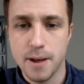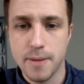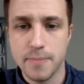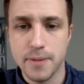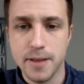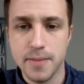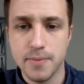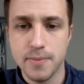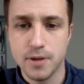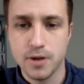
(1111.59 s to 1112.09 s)

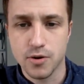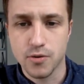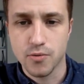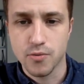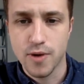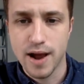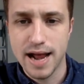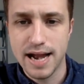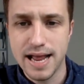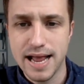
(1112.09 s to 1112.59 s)
My people
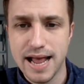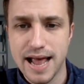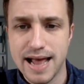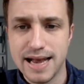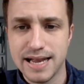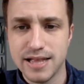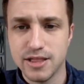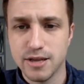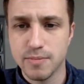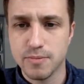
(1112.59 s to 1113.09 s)
are ready
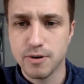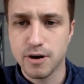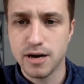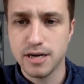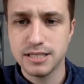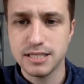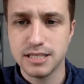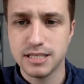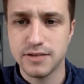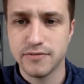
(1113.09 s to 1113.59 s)
and in the
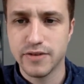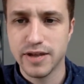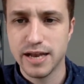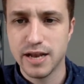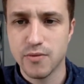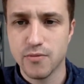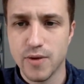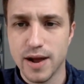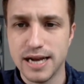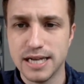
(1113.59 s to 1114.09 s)
process of
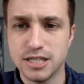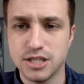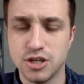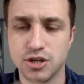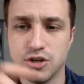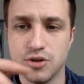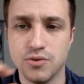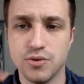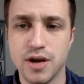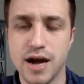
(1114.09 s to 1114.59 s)
getting ready
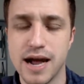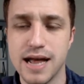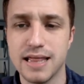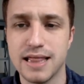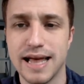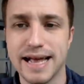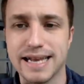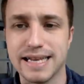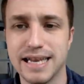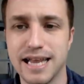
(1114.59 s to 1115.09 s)
to
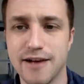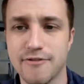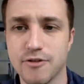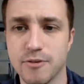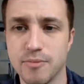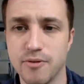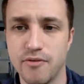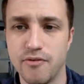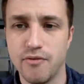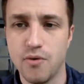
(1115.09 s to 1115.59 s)
unite like
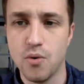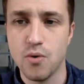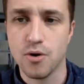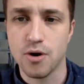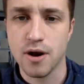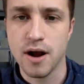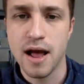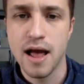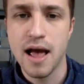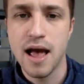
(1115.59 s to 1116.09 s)
never
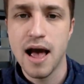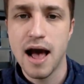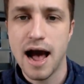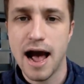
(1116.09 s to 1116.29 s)
before.